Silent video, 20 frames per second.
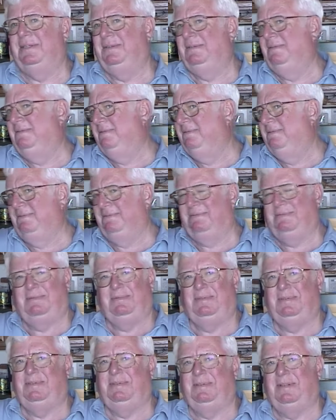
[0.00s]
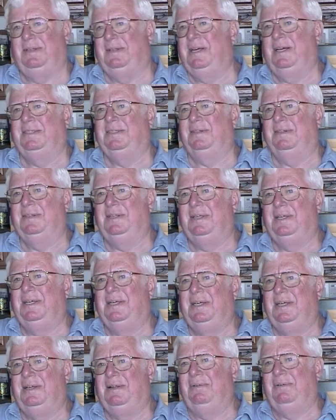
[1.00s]
a, a dozen
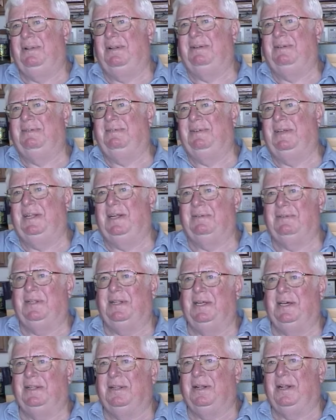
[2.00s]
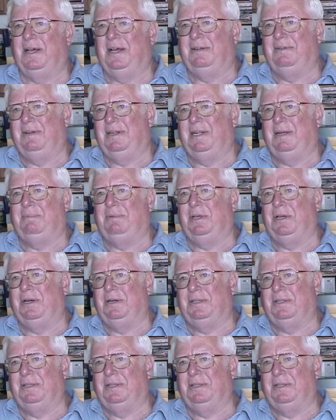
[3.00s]
one right after the other, line right up.